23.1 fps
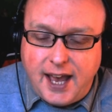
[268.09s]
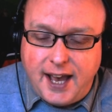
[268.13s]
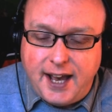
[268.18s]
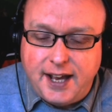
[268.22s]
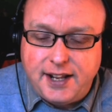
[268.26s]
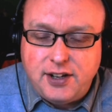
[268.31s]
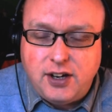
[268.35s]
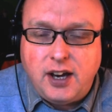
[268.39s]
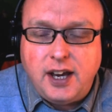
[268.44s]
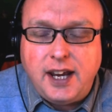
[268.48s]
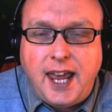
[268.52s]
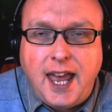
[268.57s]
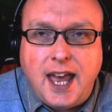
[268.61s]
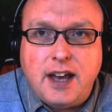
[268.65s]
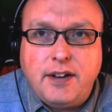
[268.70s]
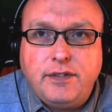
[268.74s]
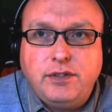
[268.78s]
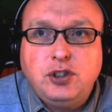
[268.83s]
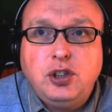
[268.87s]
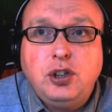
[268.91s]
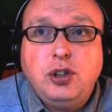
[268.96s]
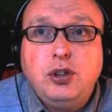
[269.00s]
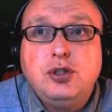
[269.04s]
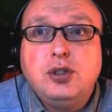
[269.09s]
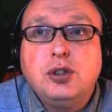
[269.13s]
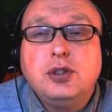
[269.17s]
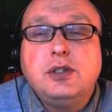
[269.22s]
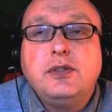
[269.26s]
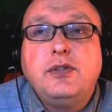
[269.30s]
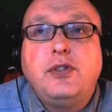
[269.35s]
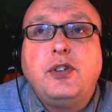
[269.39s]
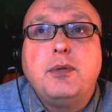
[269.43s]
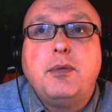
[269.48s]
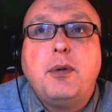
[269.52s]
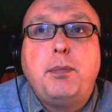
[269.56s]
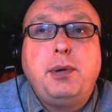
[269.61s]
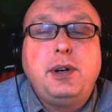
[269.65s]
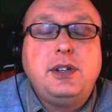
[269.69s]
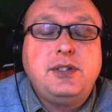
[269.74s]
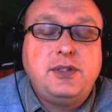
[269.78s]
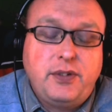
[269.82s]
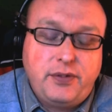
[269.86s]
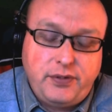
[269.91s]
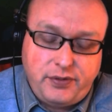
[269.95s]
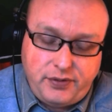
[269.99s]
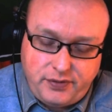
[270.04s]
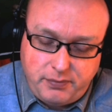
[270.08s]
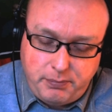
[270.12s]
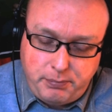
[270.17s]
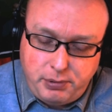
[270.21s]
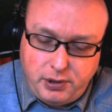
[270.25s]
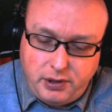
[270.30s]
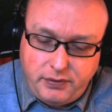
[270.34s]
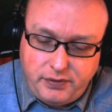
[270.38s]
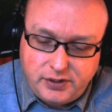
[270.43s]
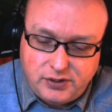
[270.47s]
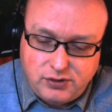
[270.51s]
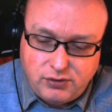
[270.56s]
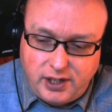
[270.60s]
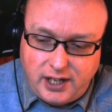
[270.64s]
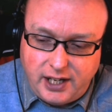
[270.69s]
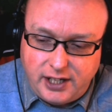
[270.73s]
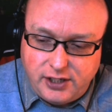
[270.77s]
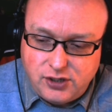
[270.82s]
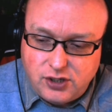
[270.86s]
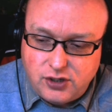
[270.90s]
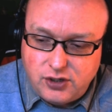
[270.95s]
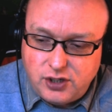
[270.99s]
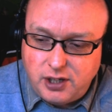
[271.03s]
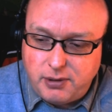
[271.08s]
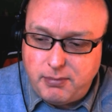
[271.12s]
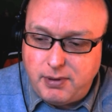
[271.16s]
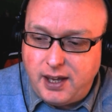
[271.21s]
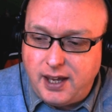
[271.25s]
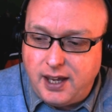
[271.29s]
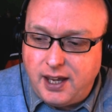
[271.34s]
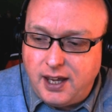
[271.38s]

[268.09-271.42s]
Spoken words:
And I have 2 children from a previous relationship,